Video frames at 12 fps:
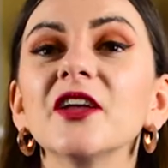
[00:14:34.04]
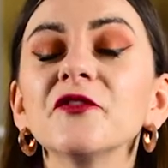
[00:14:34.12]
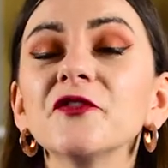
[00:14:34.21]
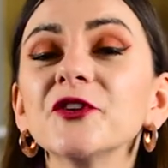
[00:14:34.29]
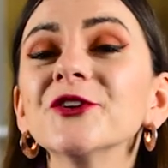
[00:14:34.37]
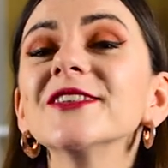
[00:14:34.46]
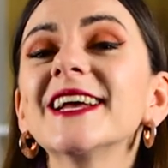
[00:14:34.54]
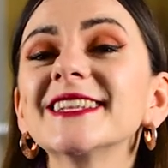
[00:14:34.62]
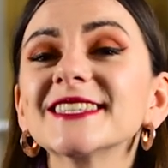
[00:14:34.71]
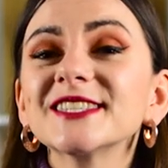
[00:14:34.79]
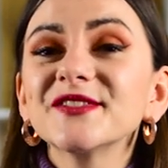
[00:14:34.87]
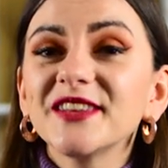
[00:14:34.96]
if you like
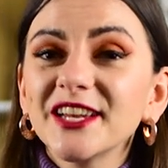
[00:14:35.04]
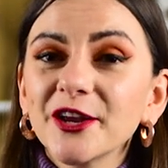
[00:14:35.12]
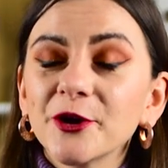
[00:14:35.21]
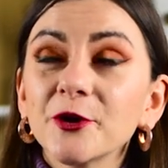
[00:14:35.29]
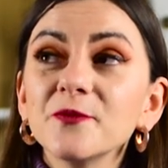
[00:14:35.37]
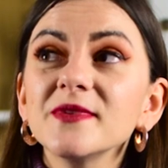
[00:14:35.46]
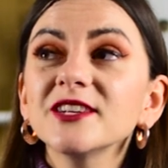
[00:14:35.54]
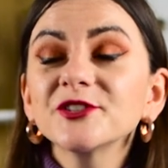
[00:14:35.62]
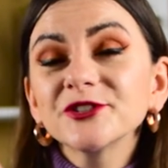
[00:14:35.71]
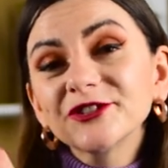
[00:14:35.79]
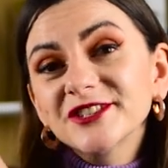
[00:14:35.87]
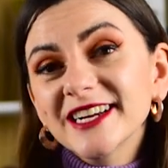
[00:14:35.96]
this video, make
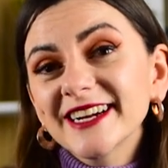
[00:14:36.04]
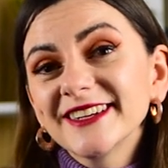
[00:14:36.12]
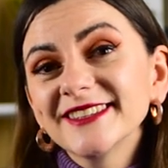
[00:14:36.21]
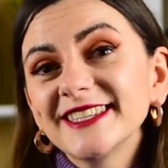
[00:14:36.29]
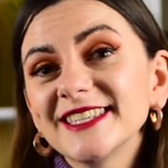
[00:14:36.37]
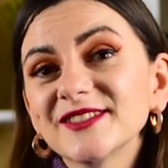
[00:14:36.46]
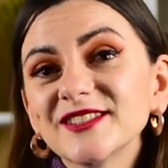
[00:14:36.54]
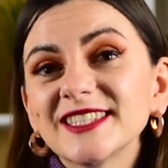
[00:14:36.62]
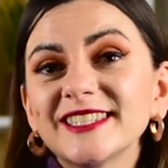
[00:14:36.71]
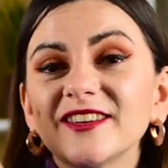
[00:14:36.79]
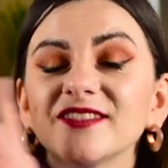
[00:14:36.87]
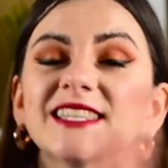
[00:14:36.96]
sure to check out these
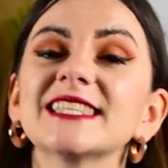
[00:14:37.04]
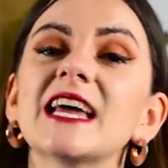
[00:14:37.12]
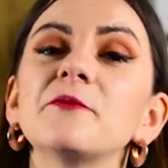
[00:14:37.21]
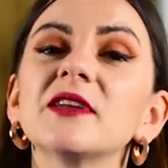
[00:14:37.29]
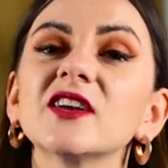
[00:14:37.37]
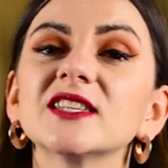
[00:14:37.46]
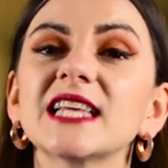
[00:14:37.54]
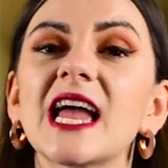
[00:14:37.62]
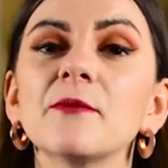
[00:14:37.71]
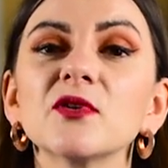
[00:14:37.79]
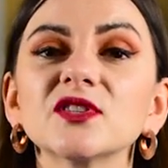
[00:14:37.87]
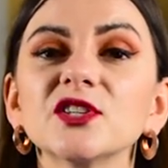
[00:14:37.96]
ones here on this side because
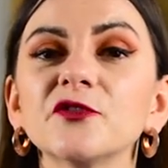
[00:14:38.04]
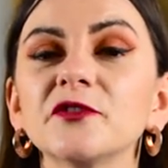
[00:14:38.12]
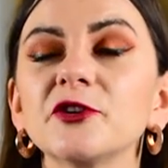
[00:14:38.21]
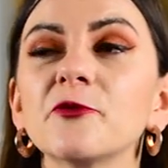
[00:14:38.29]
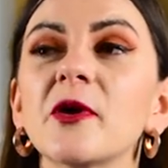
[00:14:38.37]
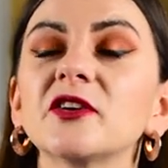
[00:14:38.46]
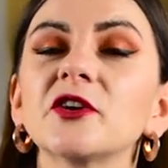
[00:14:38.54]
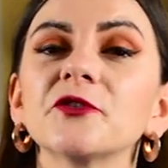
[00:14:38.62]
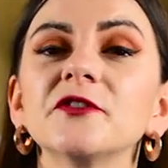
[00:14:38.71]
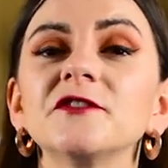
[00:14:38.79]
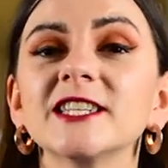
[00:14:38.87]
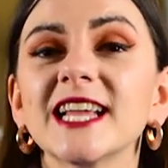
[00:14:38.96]
I posted a video about
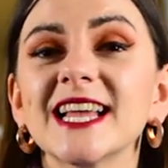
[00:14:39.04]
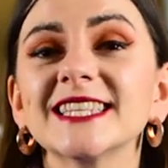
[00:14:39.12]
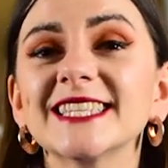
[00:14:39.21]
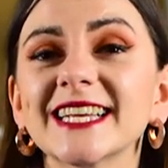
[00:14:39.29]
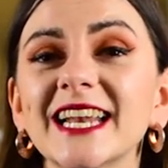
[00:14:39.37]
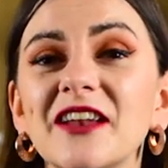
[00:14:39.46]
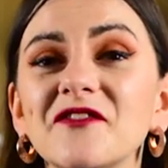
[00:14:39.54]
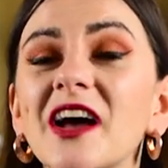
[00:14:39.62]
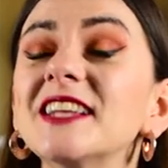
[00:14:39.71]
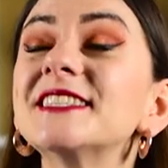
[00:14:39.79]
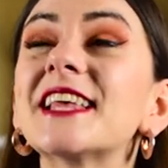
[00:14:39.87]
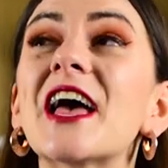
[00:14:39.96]
thrifting and secondhand
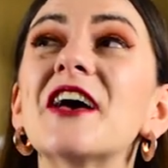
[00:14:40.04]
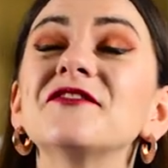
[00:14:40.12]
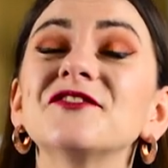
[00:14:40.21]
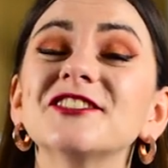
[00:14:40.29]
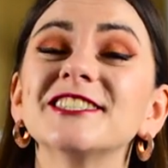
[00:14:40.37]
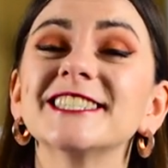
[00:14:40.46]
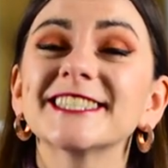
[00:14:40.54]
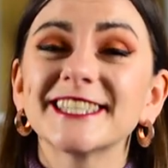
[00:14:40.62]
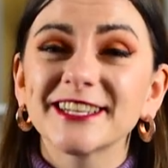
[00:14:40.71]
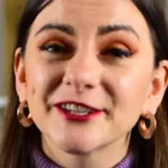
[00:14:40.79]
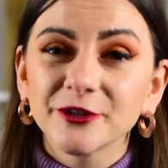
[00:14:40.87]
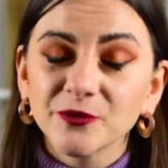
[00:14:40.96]
finds every
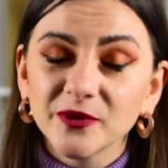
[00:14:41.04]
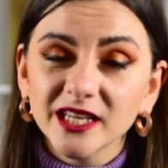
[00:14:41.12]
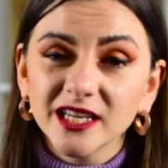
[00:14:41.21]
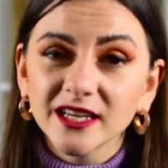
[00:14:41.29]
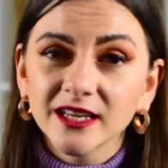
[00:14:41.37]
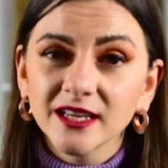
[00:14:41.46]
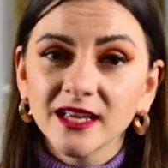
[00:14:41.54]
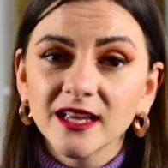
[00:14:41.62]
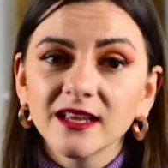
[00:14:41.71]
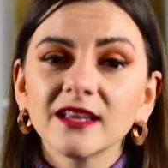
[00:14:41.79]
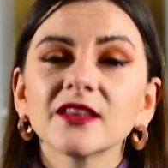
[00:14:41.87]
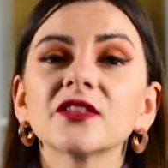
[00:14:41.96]
single week.
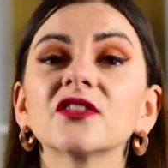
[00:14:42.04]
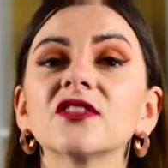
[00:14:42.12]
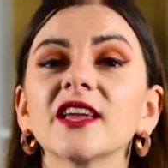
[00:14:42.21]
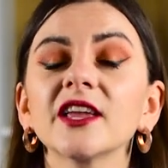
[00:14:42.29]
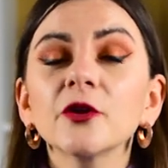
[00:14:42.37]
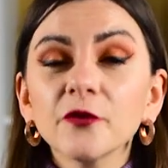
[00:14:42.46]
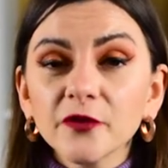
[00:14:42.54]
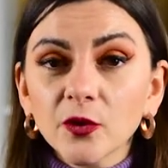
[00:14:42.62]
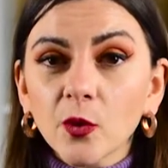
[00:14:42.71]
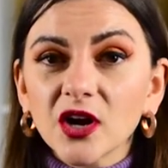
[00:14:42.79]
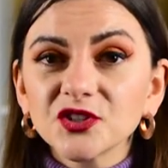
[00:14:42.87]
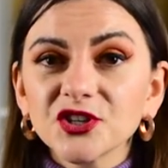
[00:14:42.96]
Thank you for
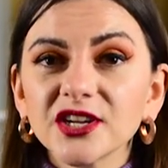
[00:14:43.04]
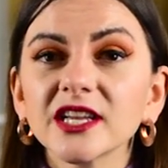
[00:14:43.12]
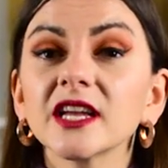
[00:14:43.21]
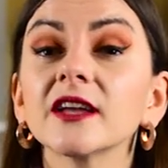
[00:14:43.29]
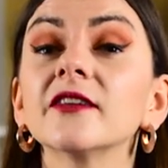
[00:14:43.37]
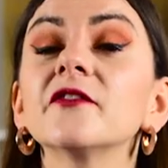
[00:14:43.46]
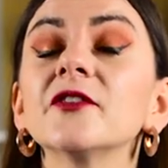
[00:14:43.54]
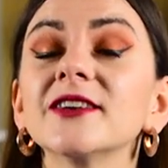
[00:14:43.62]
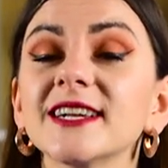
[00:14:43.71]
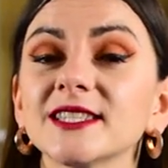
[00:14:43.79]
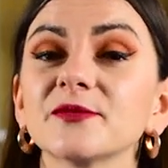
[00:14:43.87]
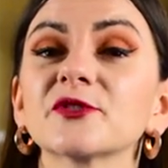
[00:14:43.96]
watching. If you're
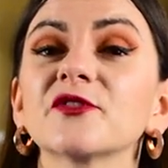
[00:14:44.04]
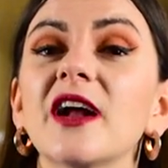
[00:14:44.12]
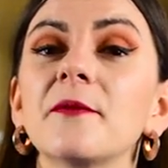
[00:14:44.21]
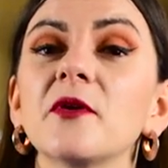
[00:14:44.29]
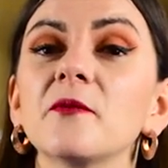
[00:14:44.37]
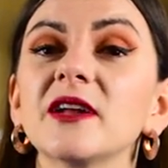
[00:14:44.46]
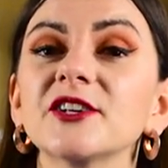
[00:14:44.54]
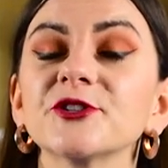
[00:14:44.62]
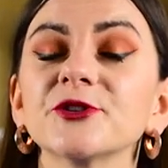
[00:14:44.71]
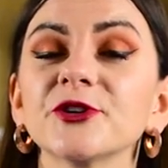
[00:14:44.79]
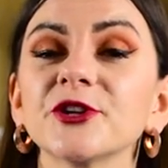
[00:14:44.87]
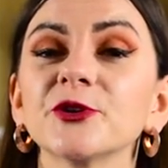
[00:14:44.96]
not subscribed, make
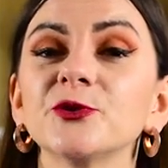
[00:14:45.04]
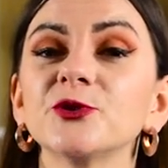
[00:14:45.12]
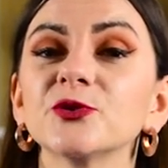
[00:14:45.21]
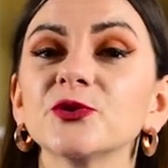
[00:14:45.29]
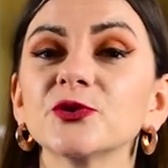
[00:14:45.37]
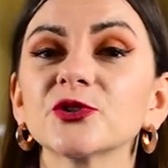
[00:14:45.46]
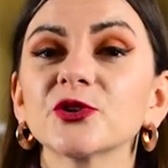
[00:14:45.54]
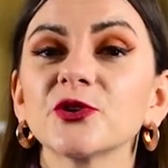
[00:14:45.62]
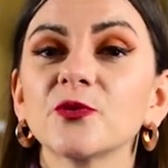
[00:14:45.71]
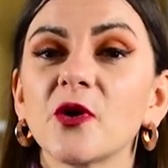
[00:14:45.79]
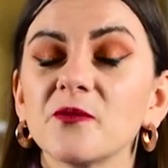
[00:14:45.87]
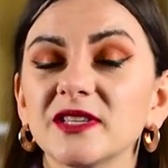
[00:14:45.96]
sure you do so
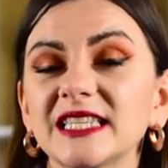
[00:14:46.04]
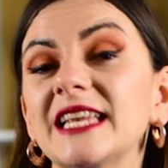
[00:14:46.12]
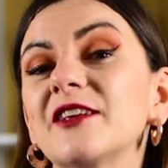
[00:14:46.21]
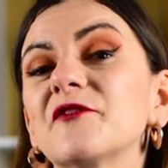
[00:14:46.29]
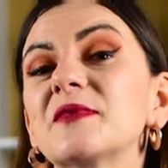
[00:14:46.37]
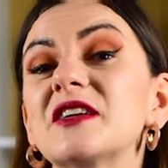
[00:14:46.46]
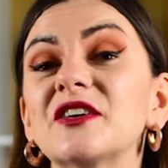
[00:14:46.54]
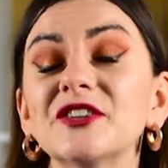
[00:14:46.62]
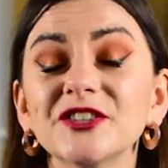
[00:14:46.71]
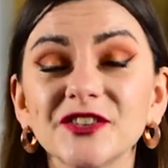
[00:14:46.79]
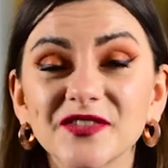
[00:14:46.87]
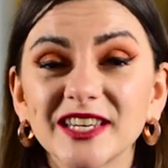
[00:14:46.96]
you won't miss any of my
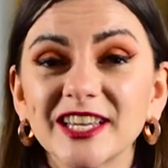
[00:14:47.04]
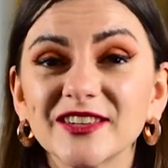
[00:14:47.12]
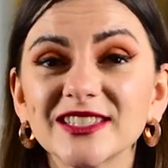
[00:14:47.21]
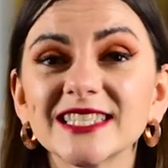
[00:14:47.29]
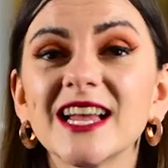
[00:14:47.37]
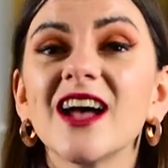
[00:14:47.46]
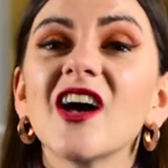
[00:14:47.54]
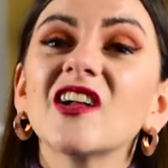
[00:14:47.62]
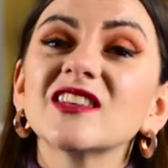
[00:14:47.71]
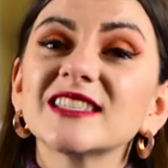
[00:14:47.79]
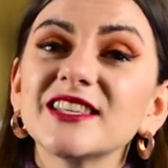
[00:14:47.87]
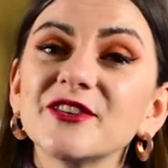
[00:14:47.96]
other videos.
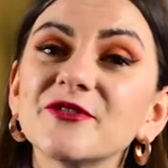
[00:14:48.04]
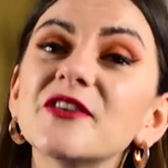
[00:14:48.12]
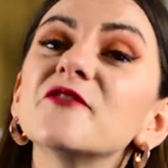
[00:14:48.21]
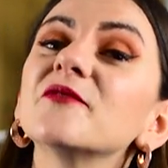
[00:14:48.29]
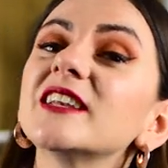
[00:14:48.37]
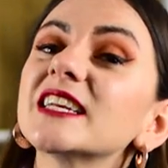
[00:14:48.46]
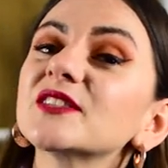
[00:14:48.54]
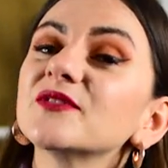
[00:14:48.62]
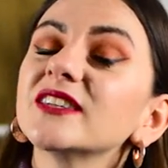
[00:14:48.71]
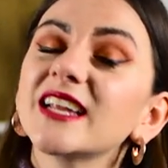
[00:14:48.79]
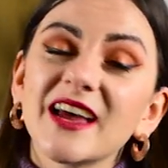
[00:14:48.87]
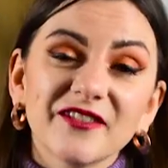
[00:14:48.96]
I'll see you in my next
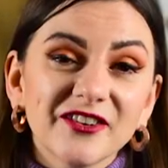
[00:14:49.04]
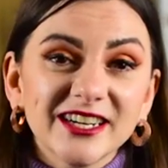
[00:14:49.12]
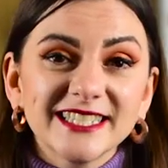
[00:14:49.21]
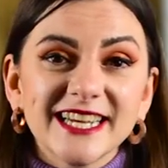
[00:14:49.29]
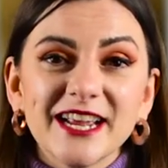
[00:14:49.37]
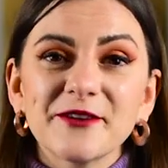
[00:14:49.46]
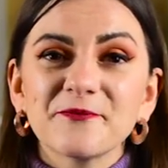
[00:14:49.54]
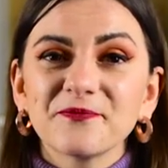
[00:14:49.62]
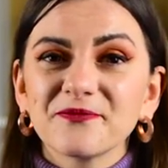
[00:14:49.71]
one. Have a great day.